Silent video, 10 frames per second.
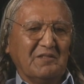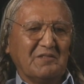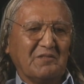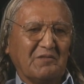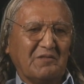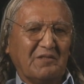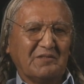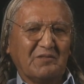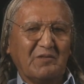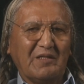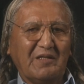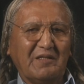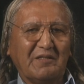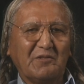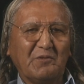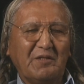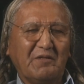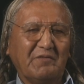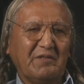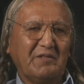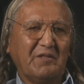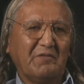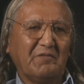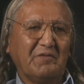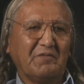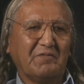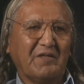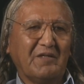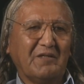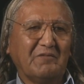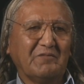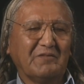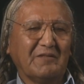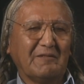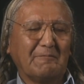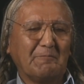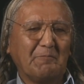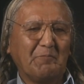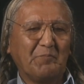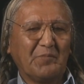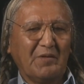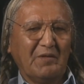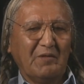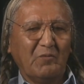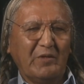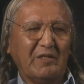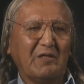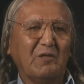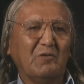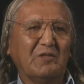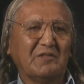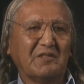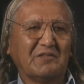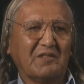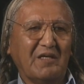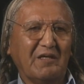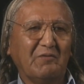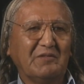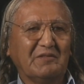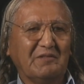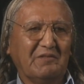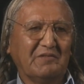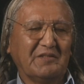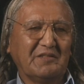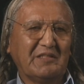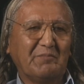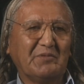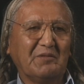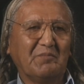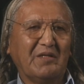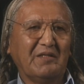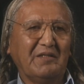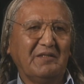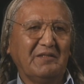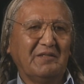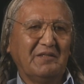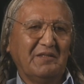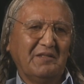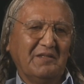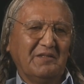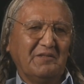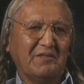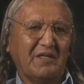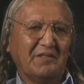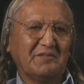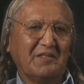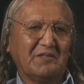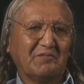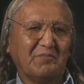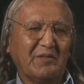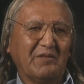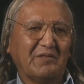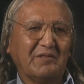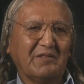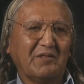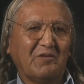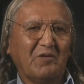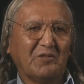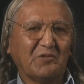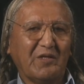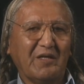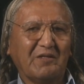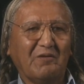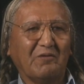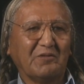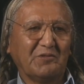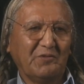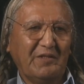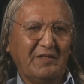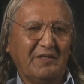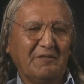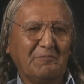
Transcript: So consequently, in the Treaty of 1855, um, we included such language and it was accepted by the United States of America in a contract called a treaty.